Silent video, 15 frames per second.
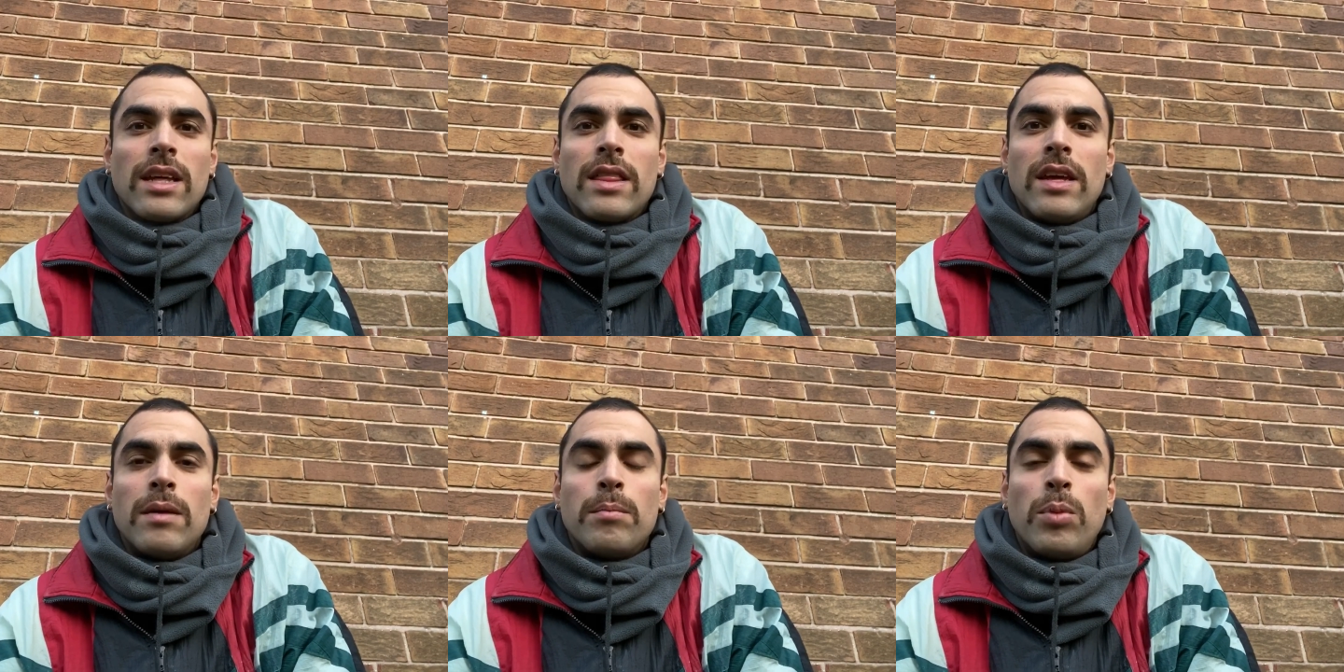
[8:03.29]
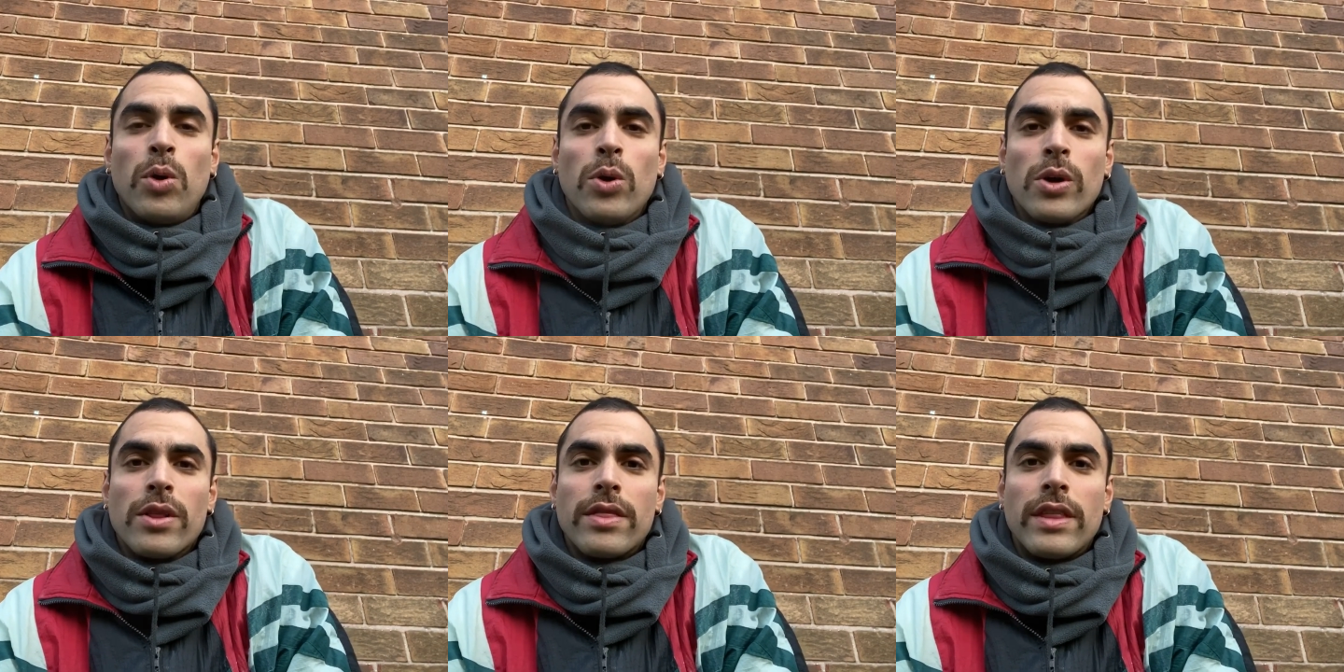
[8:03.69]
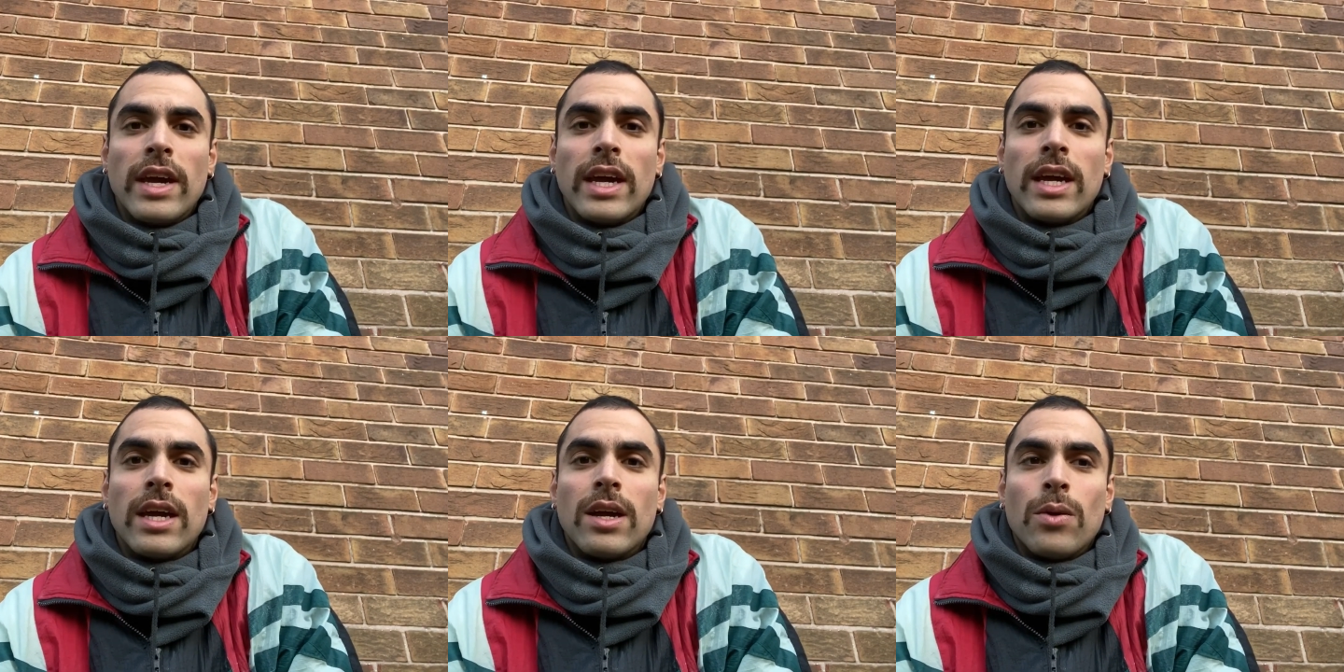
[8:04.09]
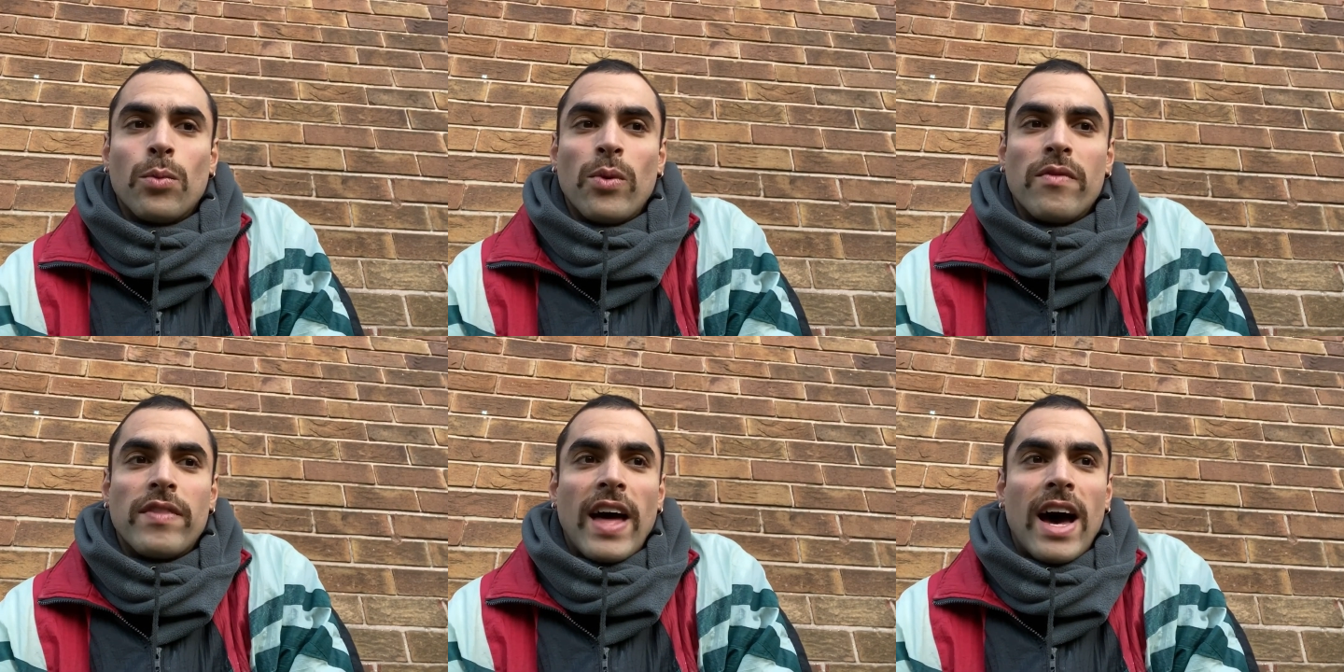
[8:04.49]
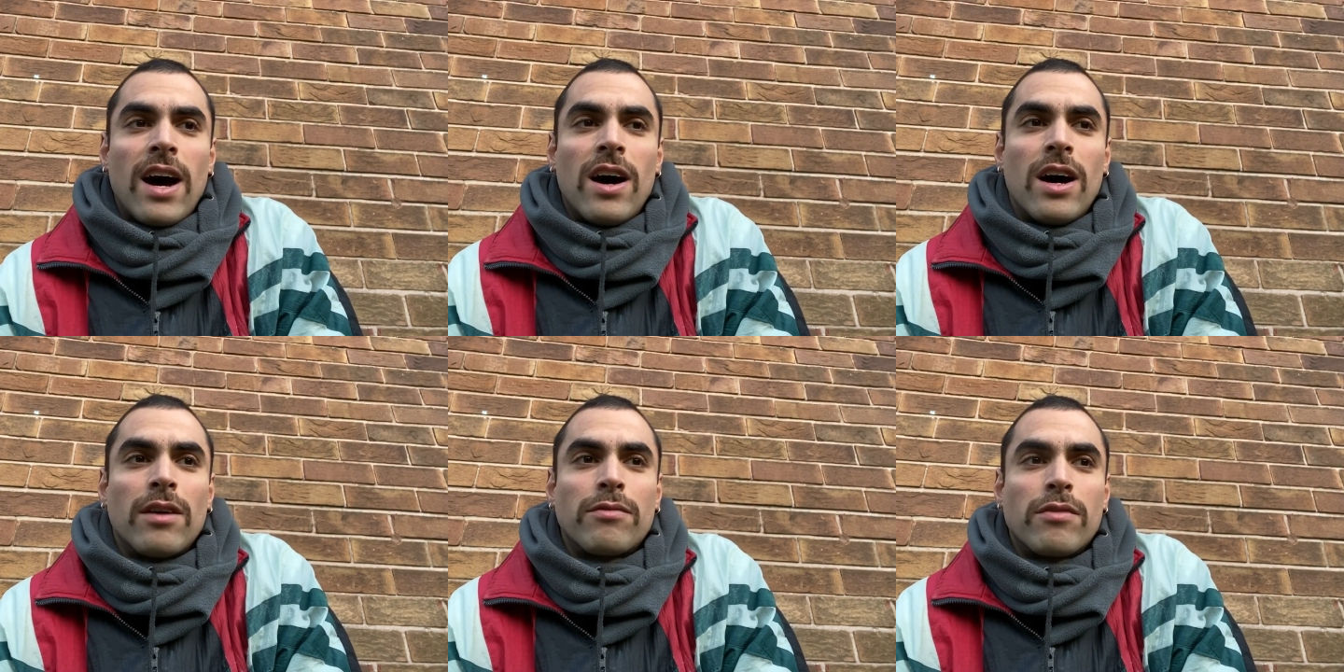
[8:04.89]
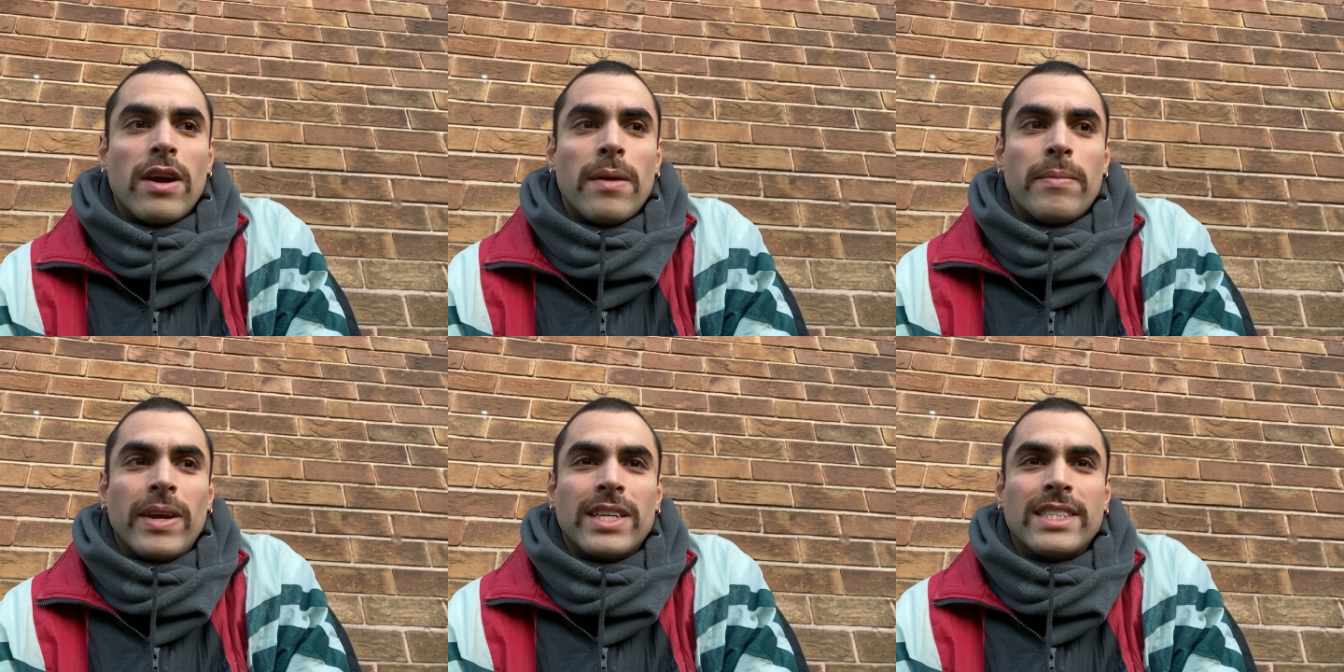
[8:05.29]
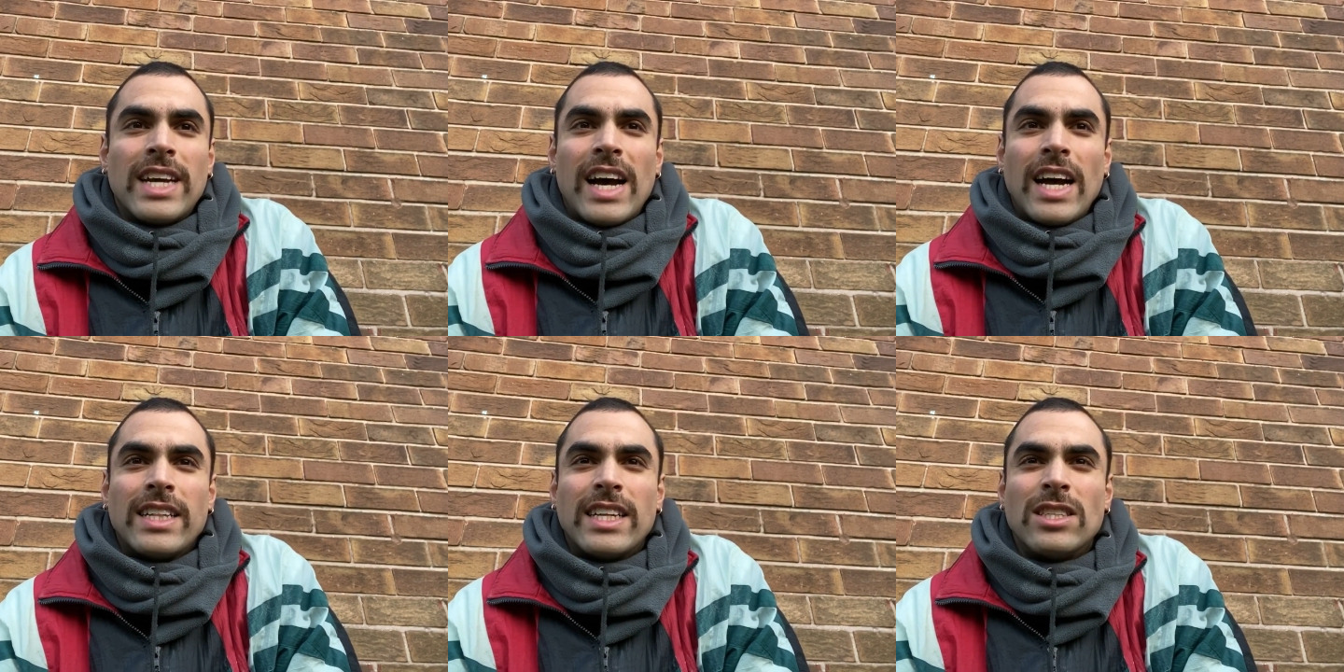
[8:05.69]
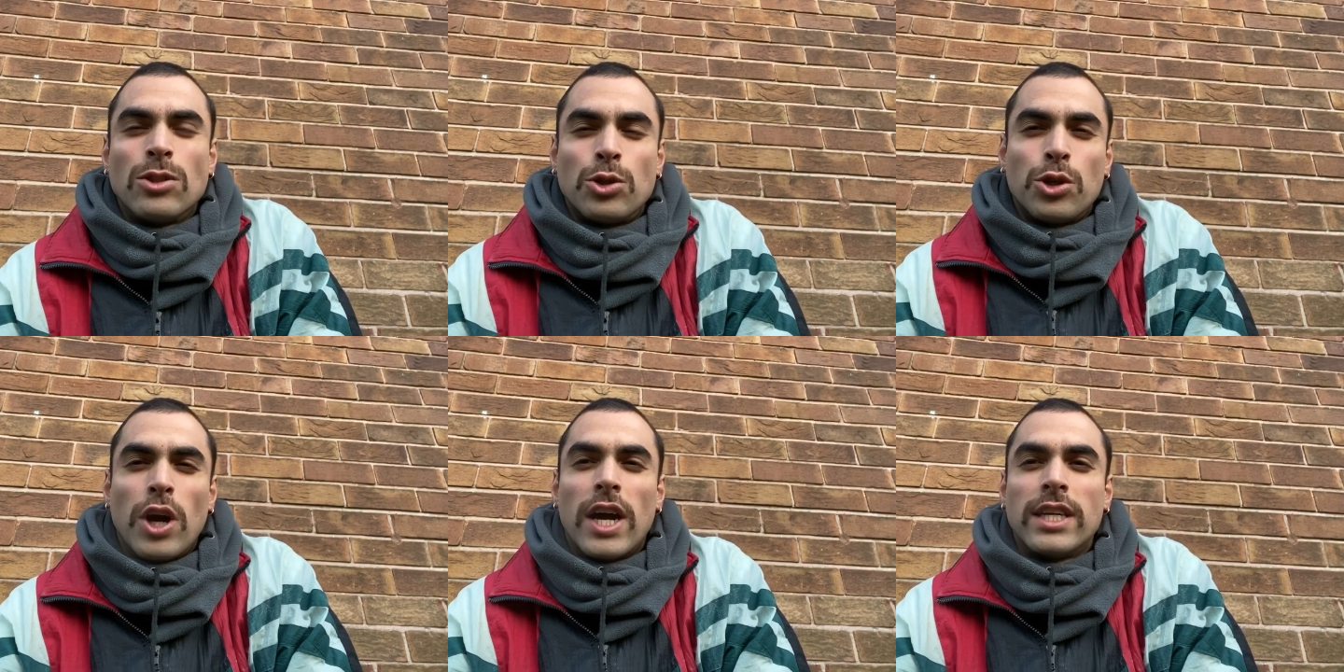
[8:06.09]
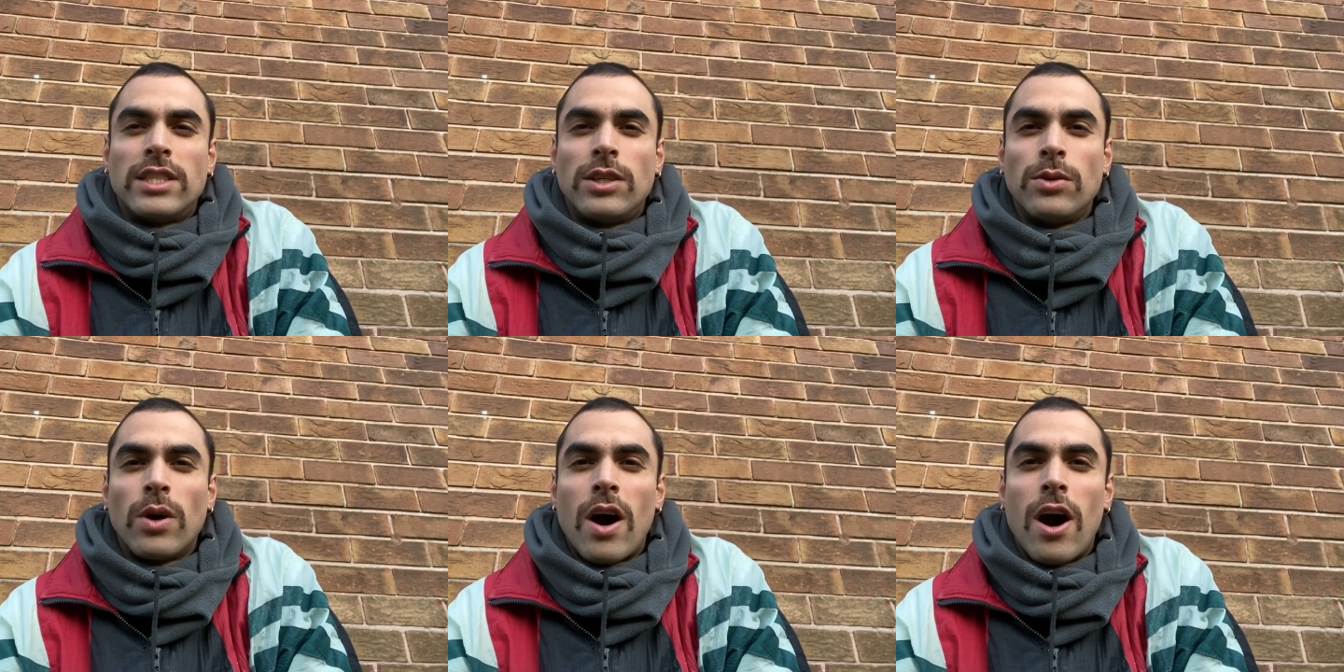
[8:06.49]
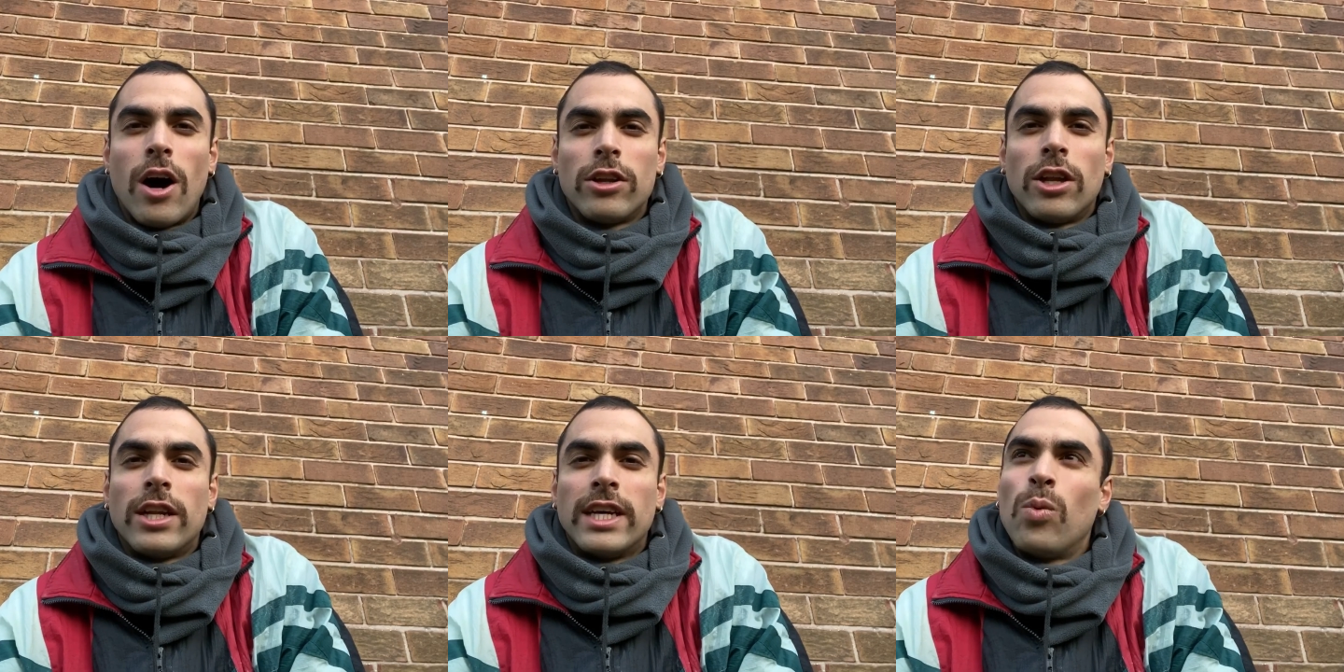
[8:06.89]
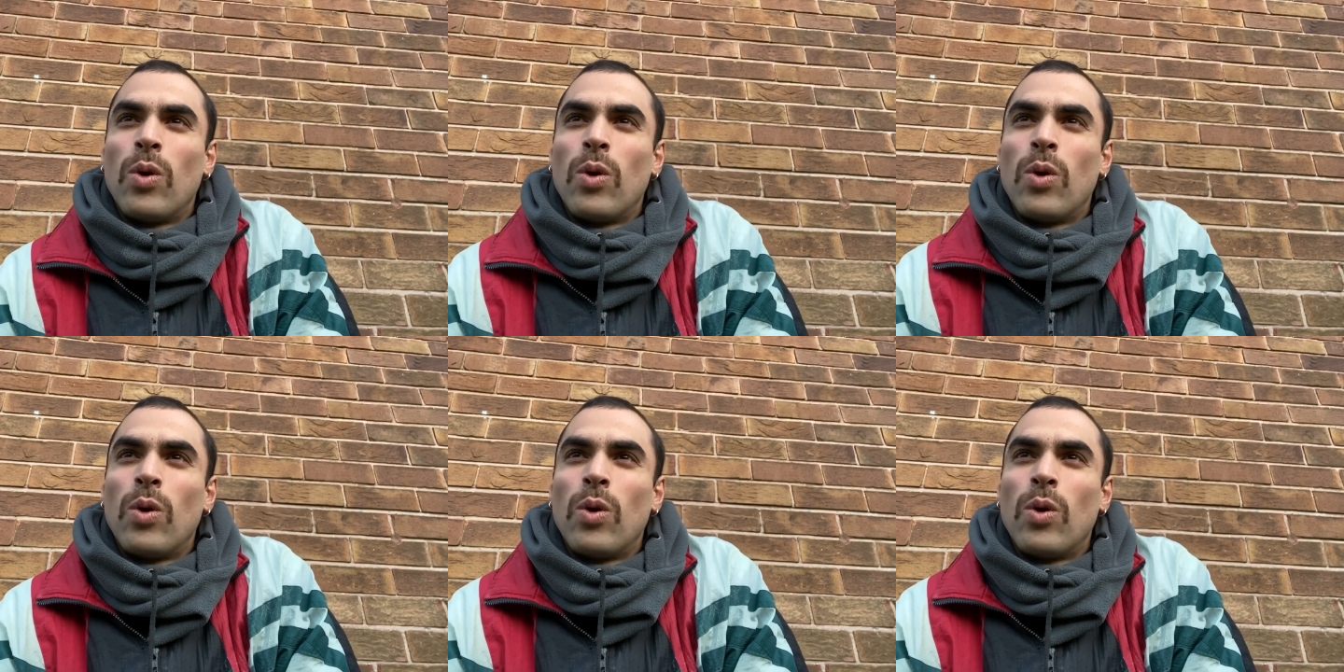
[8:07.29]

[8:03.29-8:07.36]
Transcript: The important thing with that half rep is that I didn't try too hard on it.